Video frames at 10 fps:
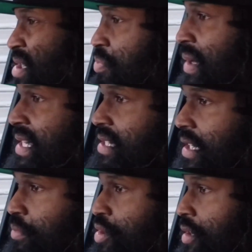me explain
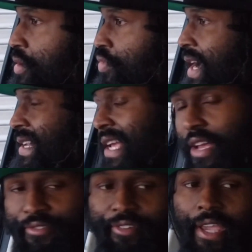something to you right
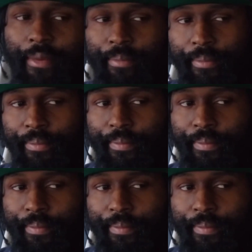now, fam.